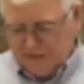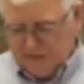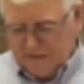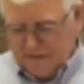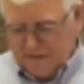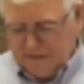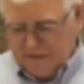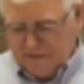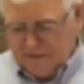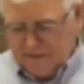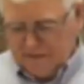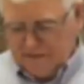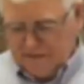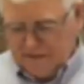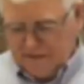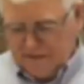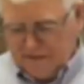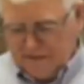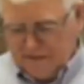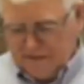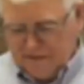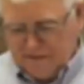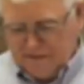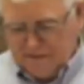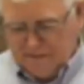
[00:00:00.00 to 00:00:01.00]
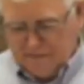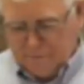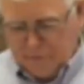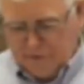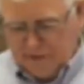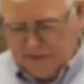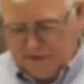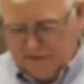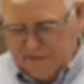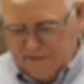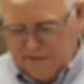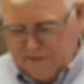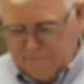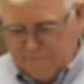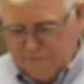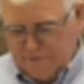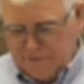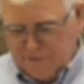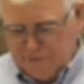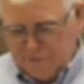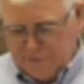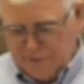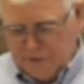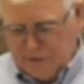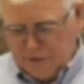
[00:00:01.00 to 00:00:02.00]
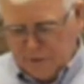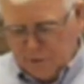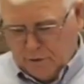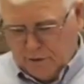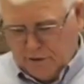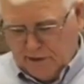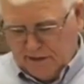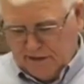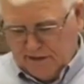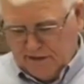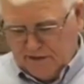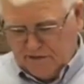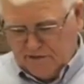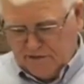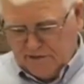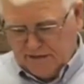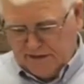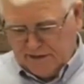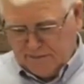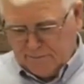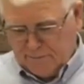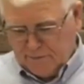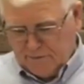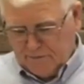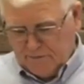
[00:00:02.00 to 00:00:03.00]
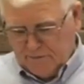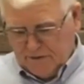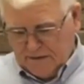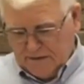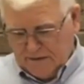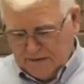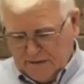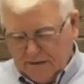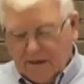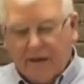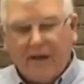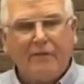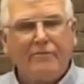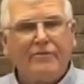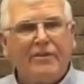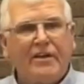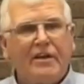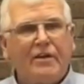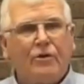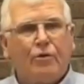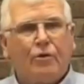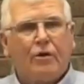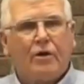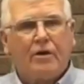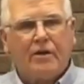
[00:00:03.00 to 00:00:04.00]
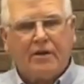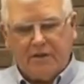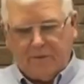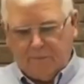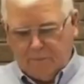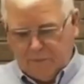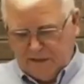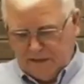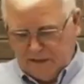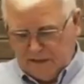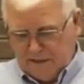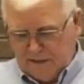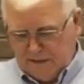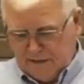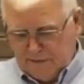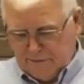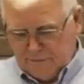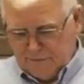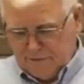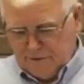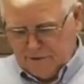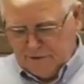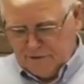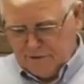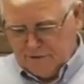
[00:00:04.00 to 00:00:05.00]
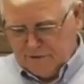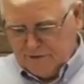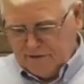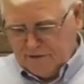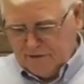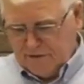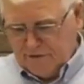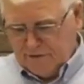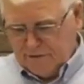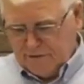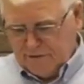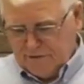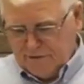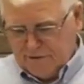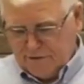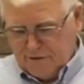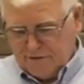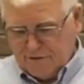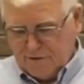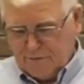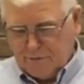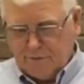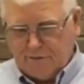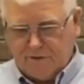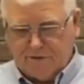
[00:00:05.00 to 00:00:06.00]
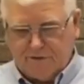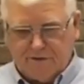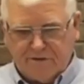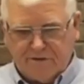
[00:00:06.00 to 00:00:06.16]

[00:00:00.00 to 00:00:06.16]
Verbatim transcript: uh, that says we the first recorded example of the organ being introduced into a church was in